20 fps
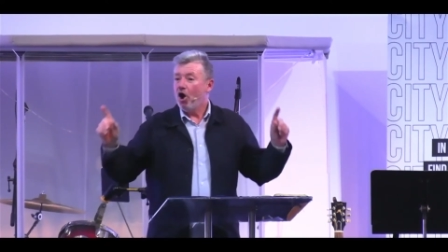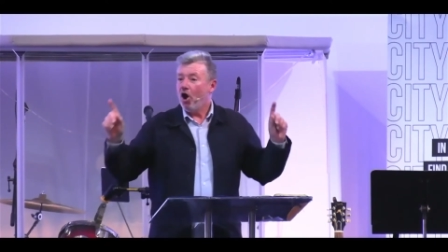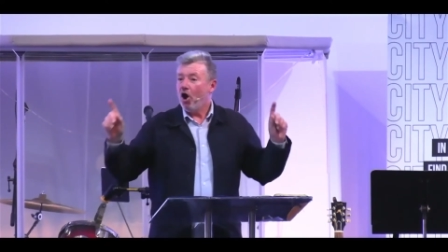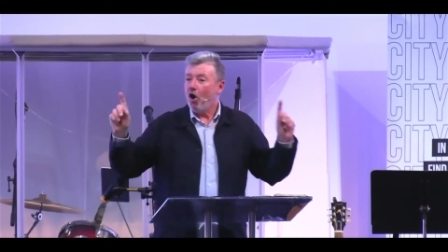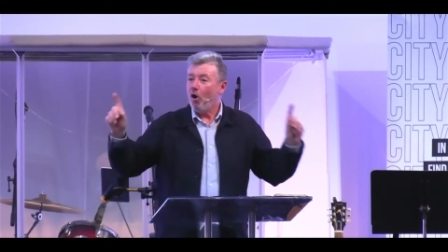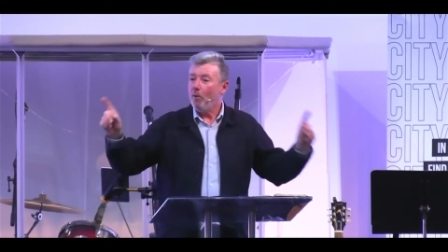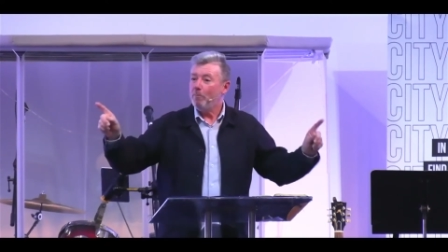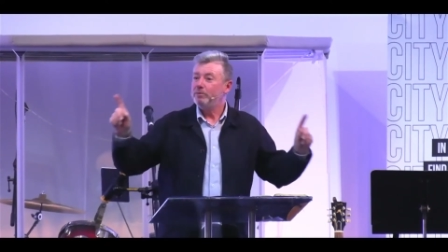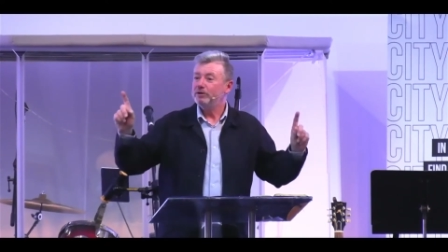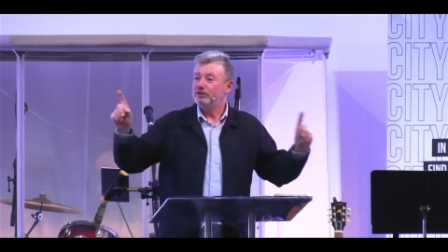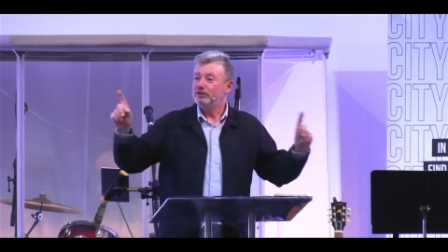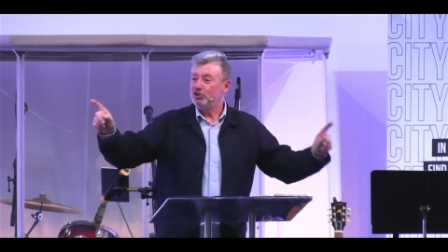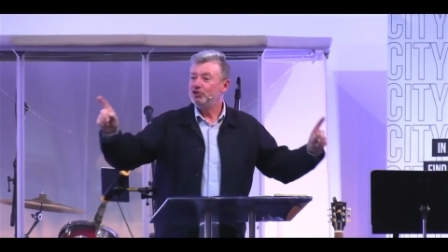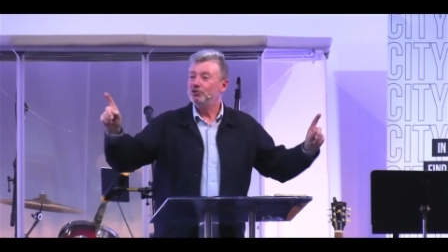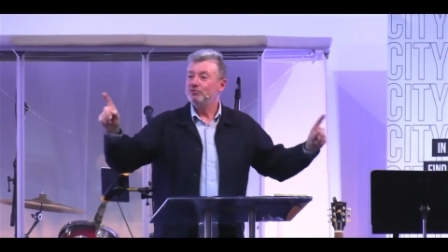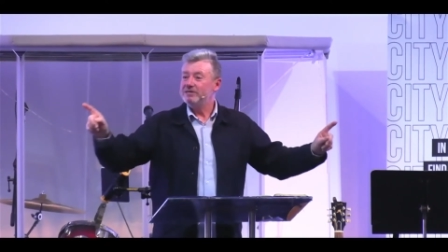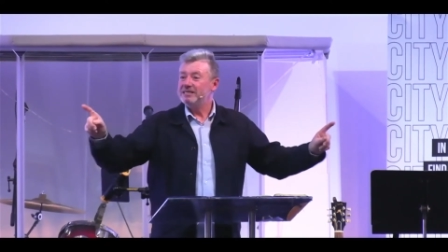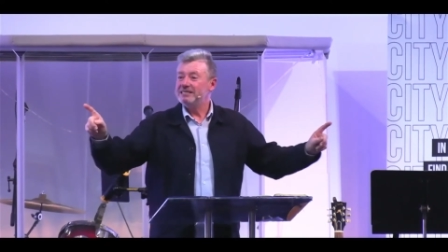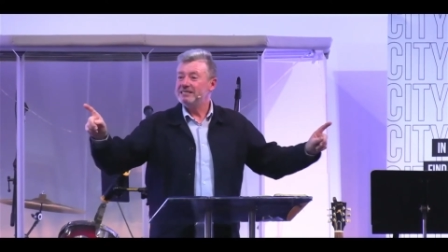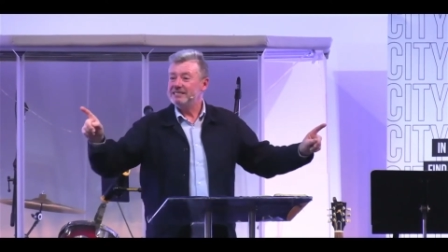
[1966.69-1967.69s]

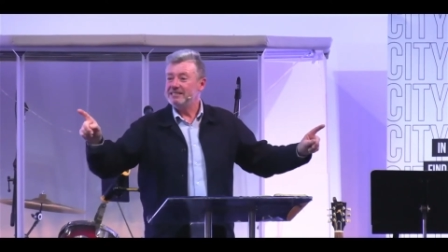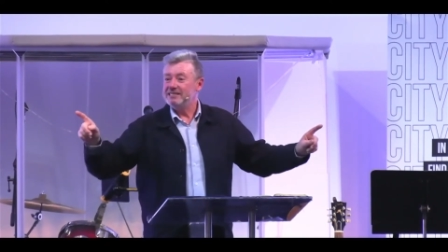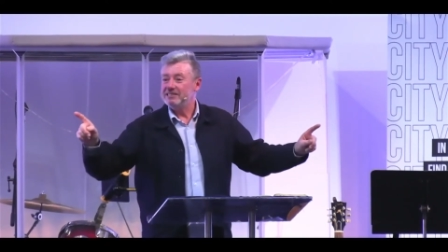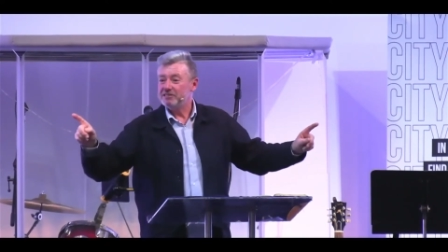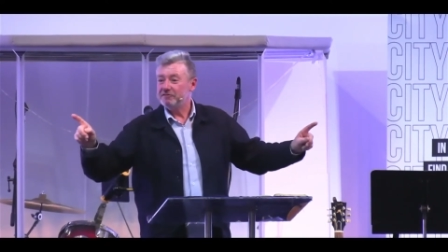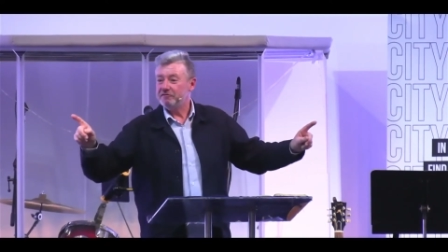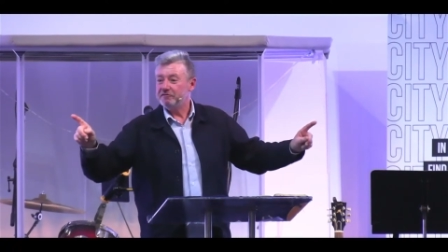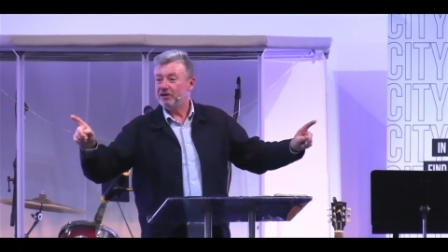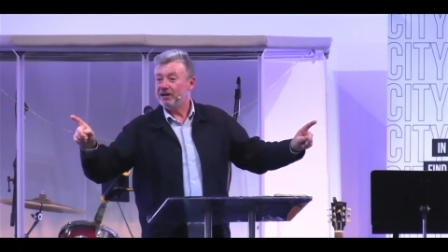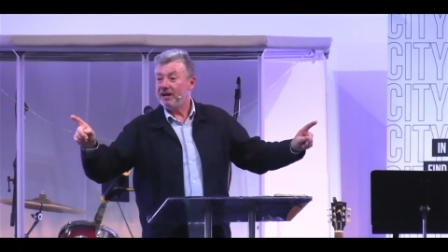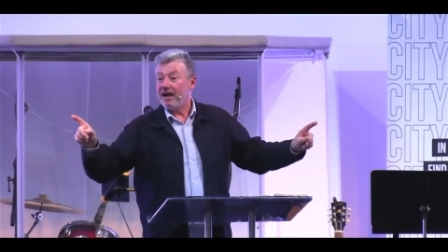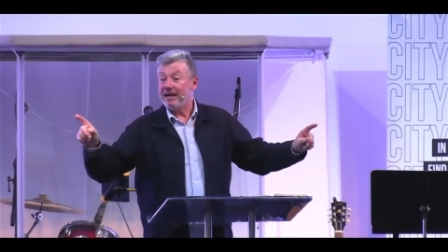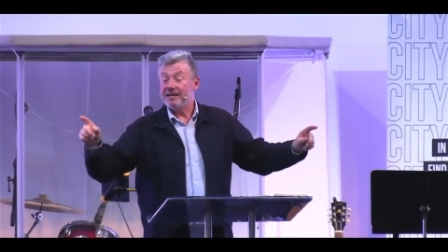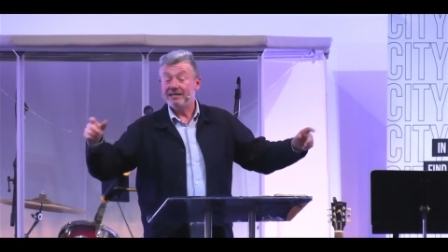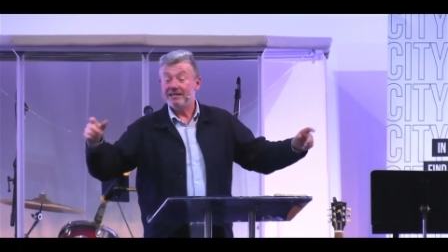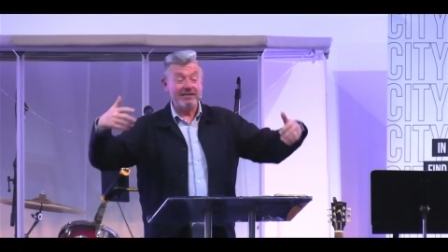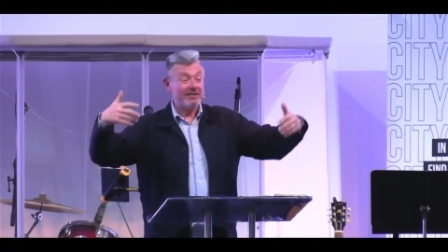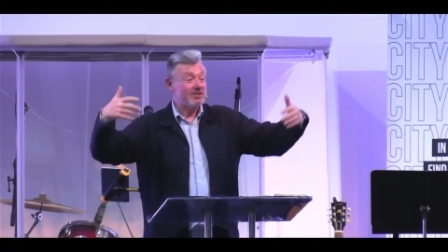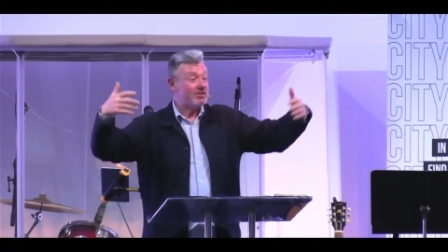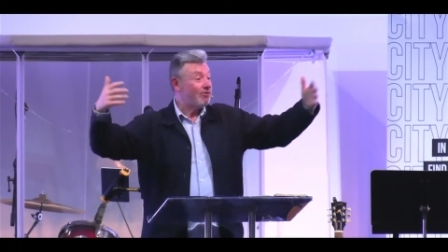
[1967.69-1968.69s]
Opportunities for
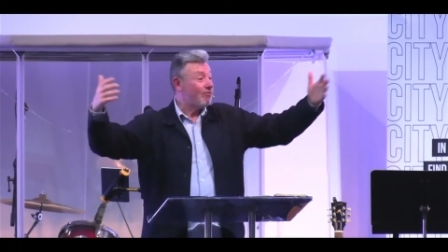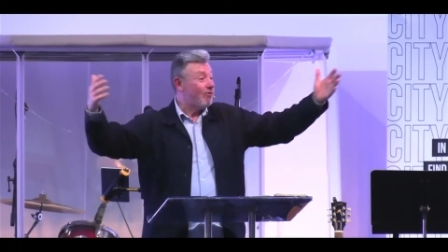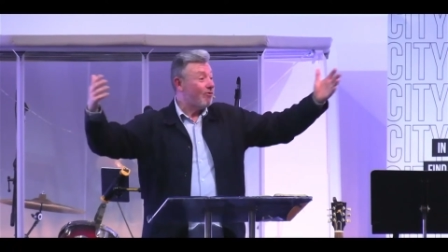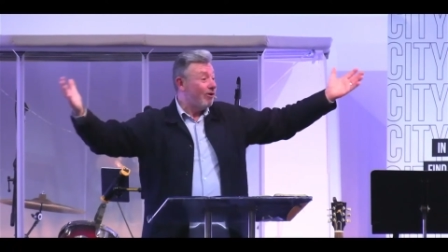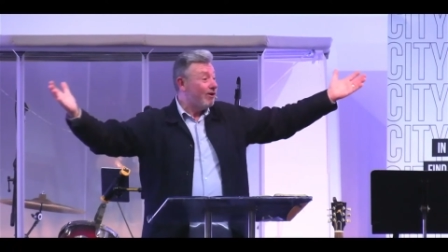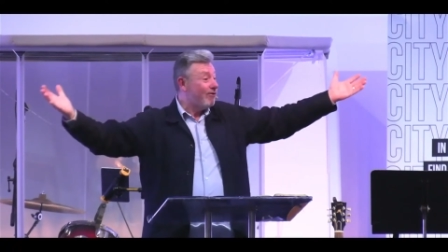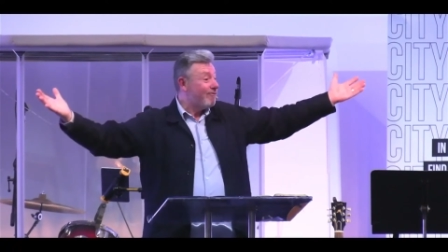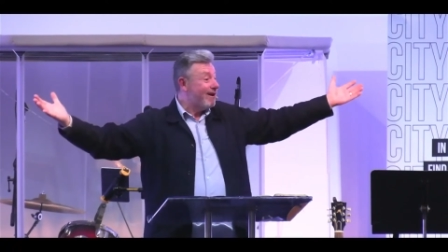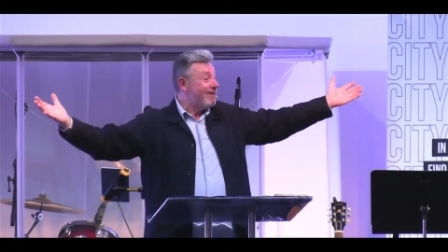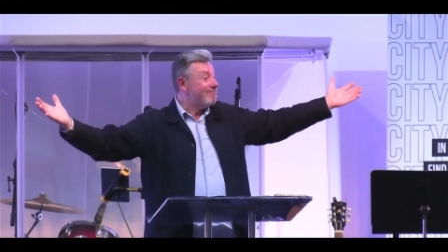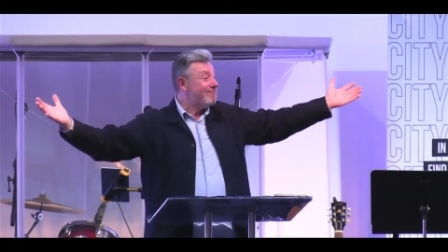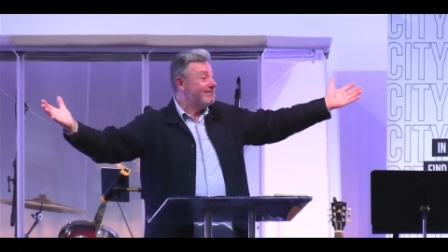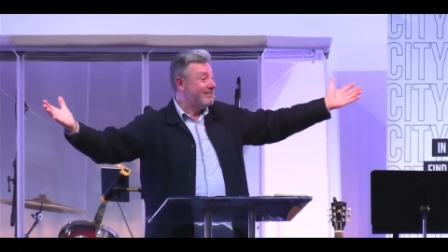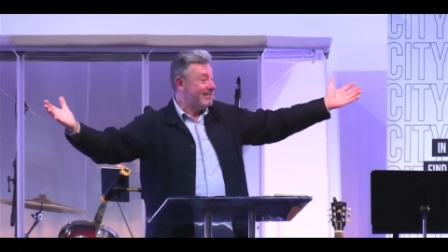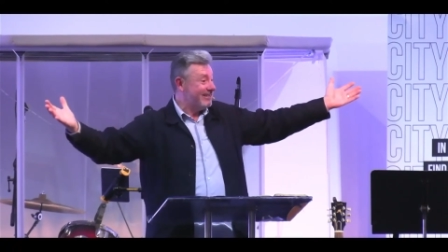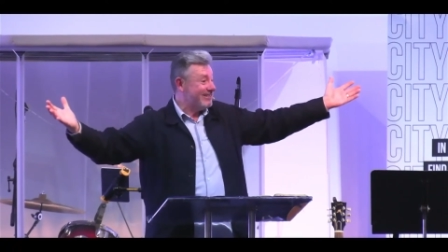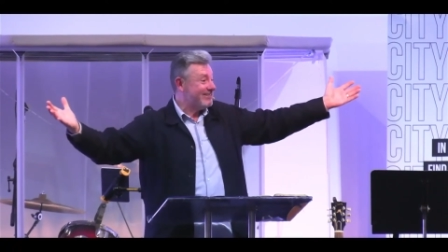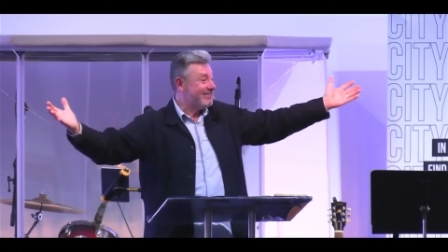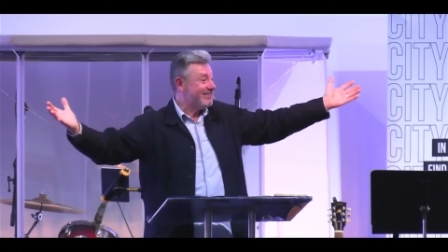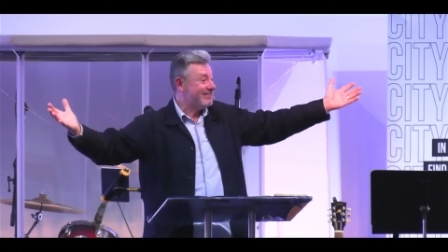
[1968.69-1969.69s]
kindness are all around
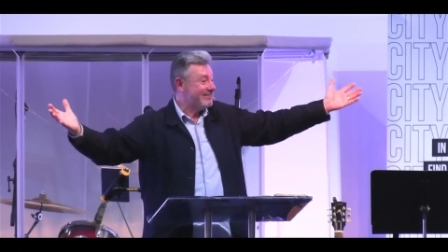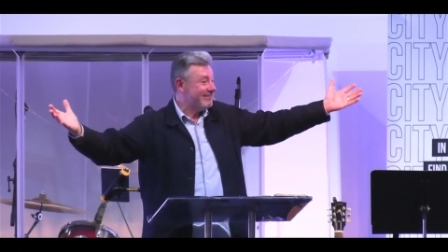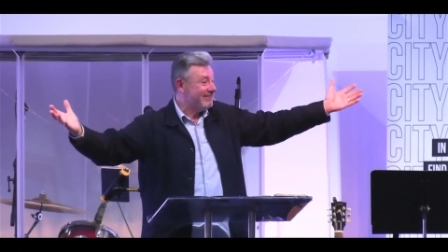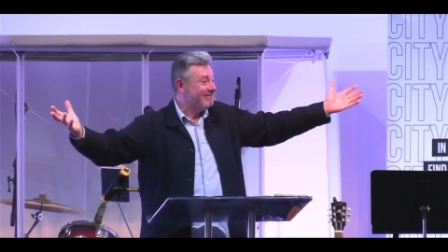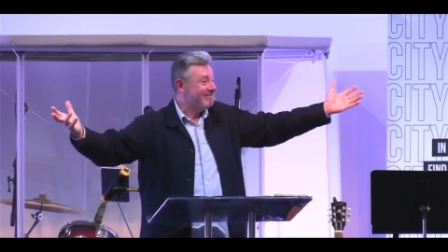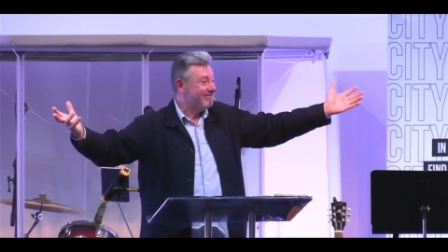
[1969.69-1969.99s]
us.